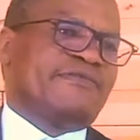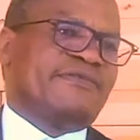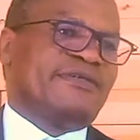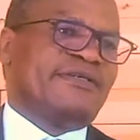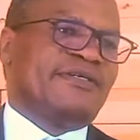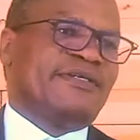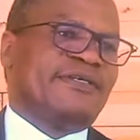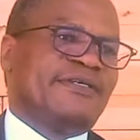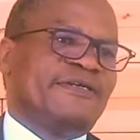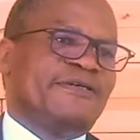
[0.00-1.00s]

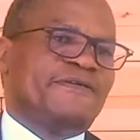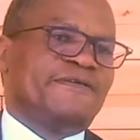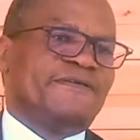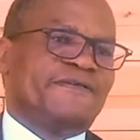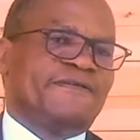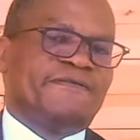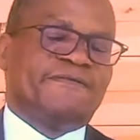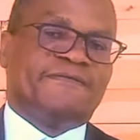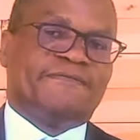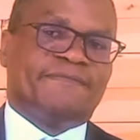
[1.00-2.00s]

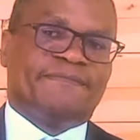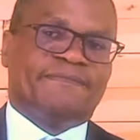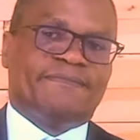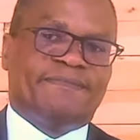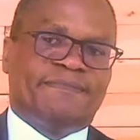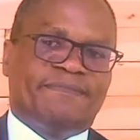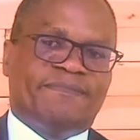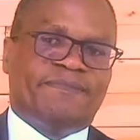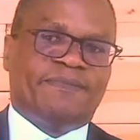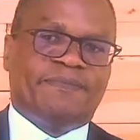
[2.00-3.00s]

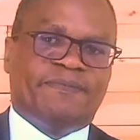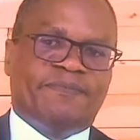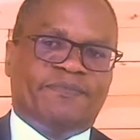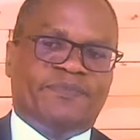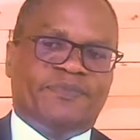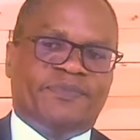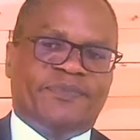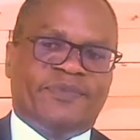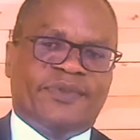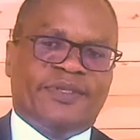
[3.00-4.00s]
(silence)